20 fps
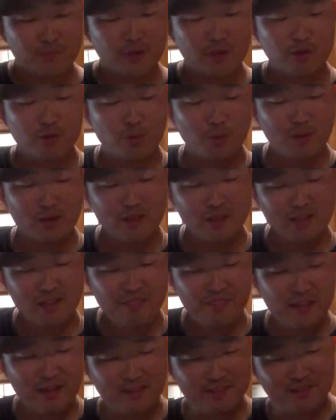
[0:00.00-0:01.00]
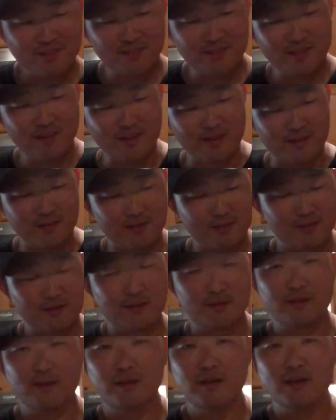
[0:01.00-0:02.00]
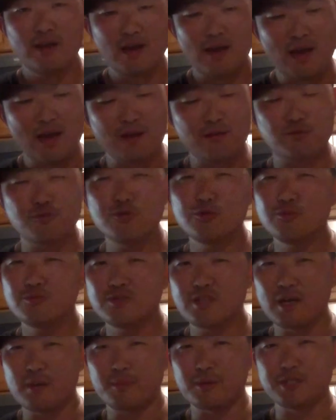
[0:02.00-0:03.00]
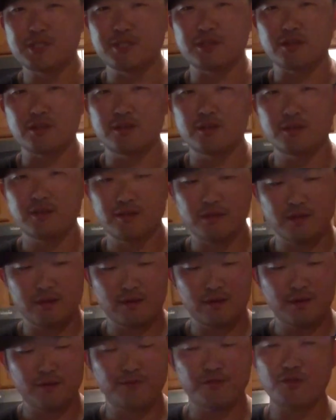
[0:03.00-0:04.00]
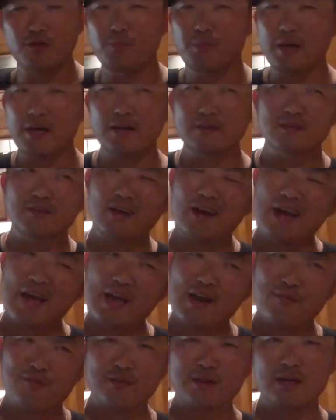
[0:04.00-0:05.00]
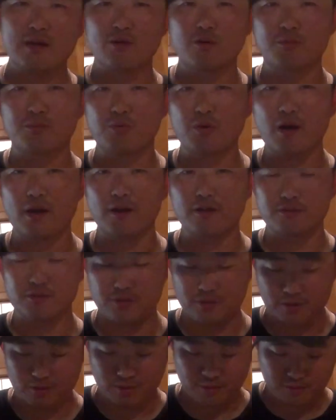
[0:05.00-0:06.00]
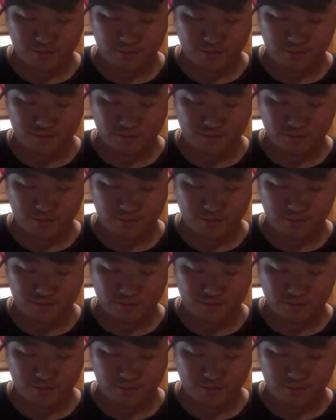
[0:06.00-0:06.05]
You want to let that sit at room temperature for about half an hour prior to.